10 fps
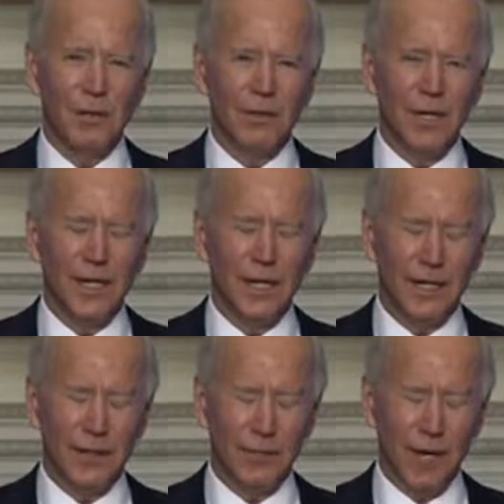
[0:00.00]

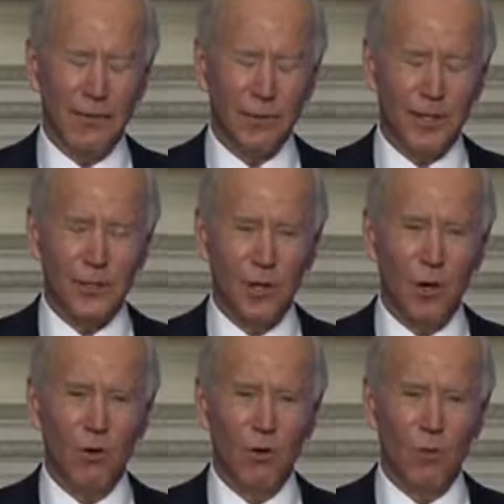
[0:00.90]
after we hit the
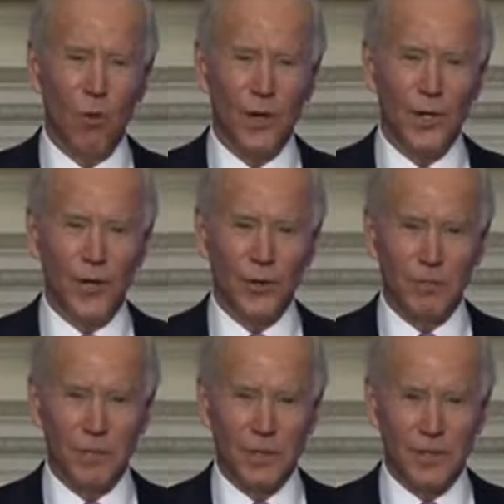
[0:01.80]
goal of
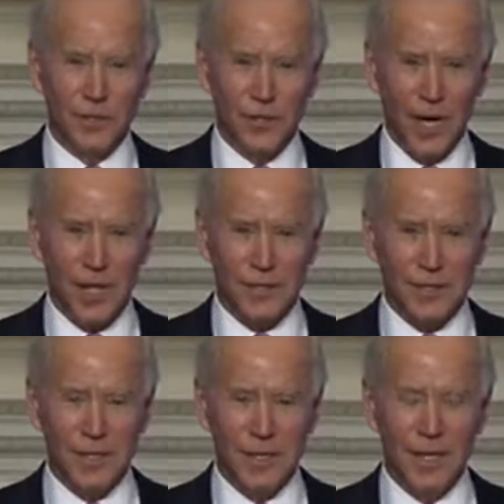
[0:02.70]
100 million
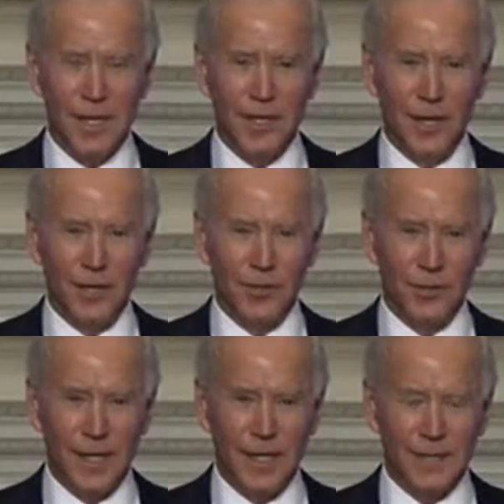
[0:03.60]
shots in 100
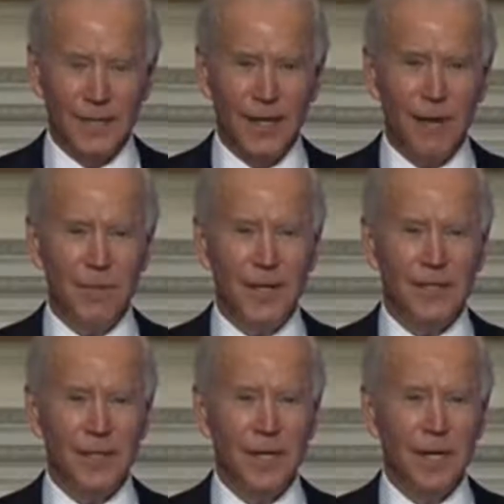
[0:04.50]
days. Now that
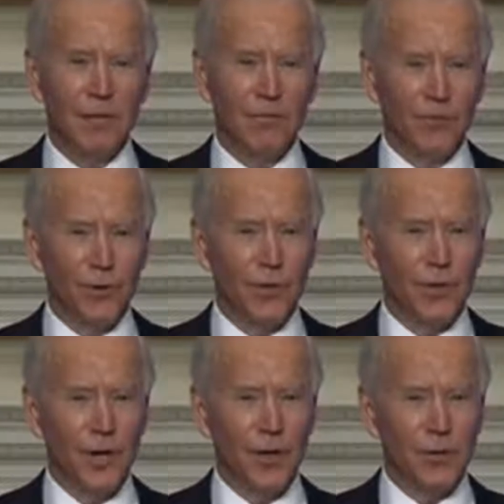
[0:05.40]
means fewer
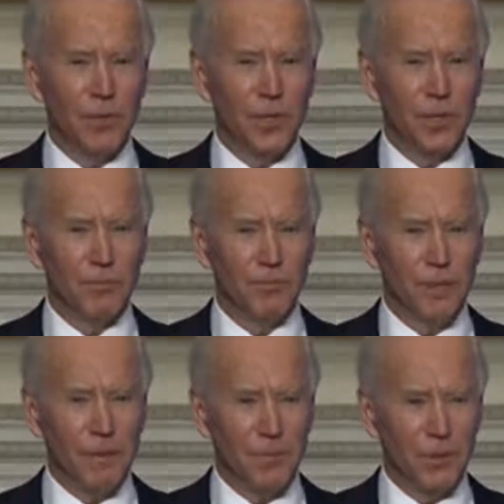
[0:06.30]
than 100 million
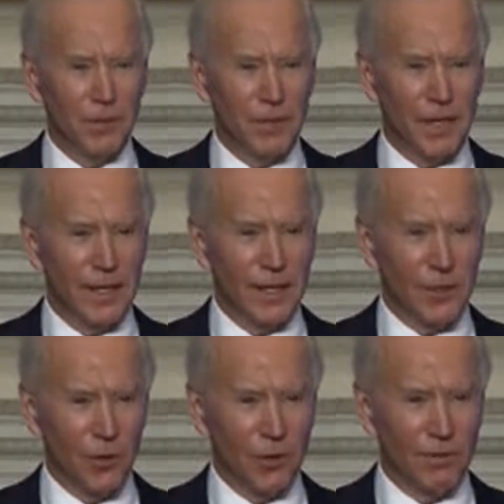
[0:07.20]
people getting
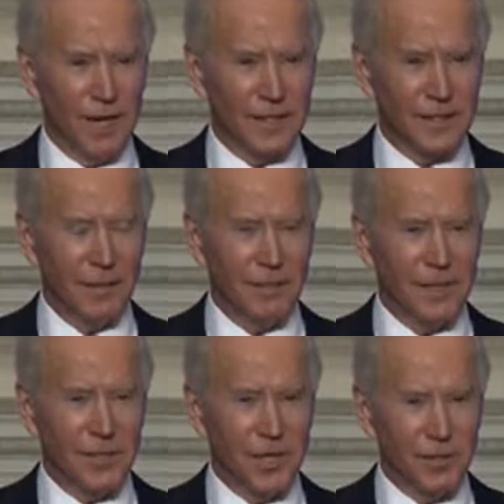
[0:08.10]
totally vaccinated. It
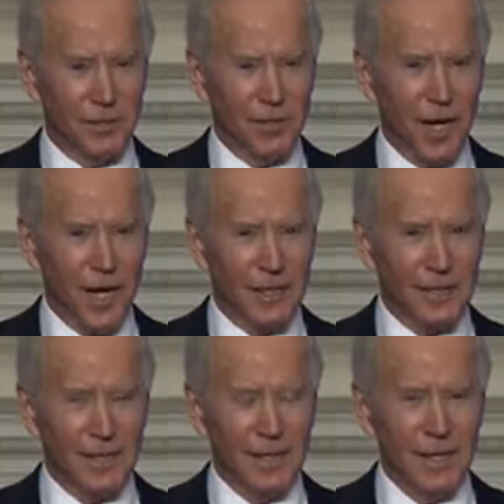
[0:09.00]
means 100
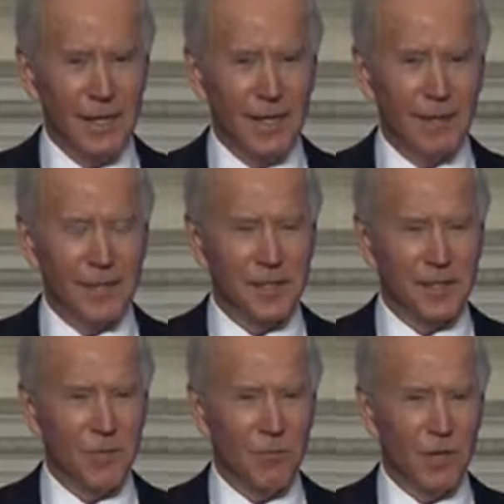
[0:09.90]
shots. And it means
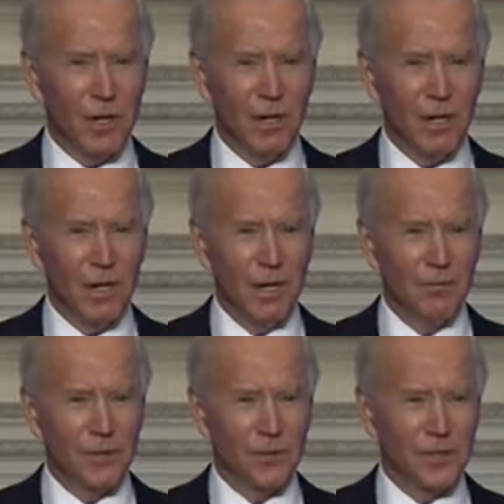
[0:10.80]
somewhere
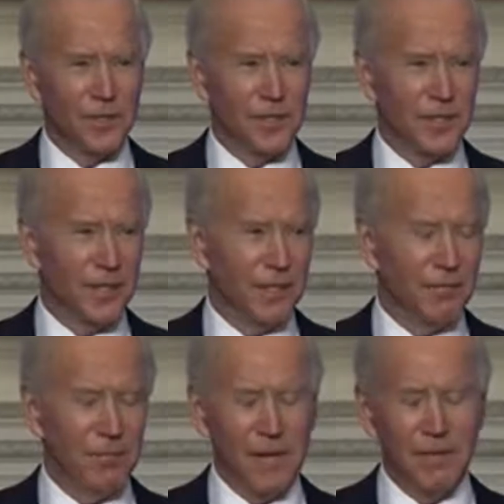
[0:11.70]
between 60,
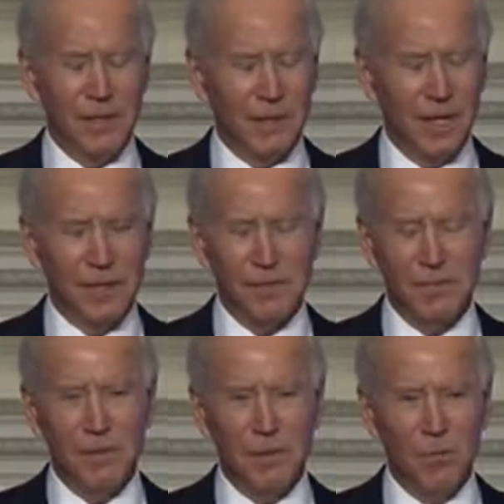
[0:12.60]
maybe less,
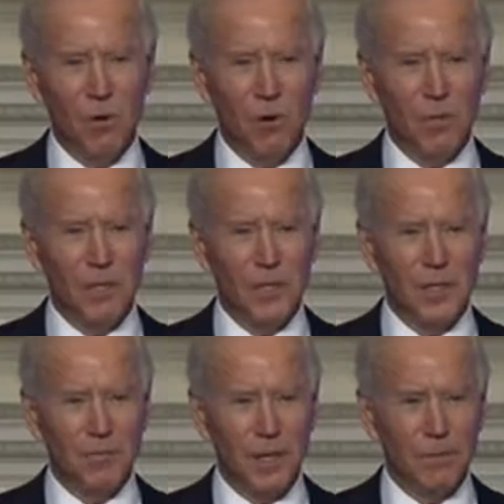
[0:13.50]
maybe more
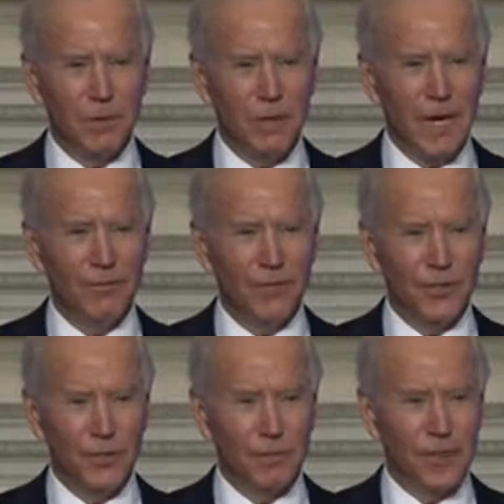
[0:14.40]
million people will have
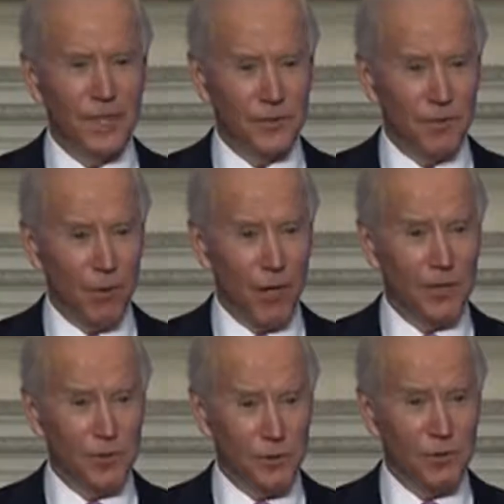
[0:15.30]
because it
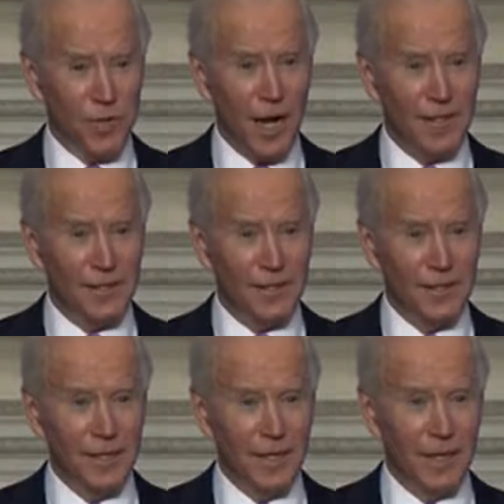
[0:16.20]
requires 2 shots
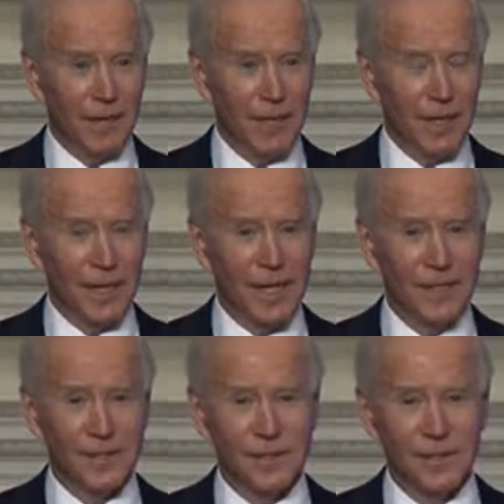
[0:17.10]
in many
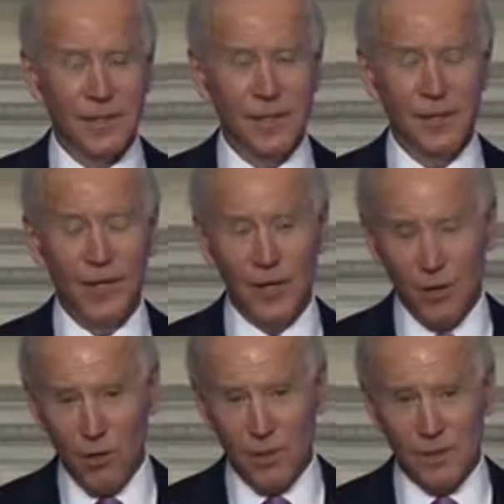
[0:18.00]
cases, not
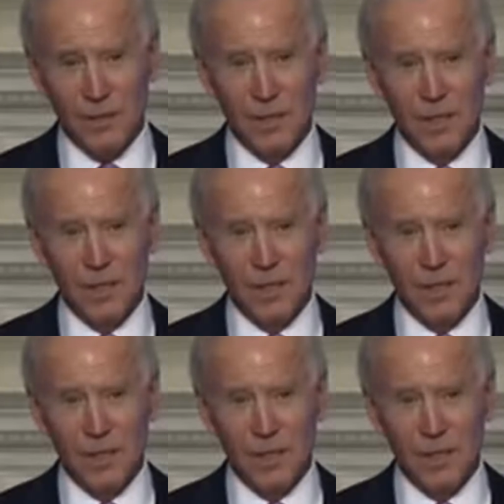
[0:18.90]
always.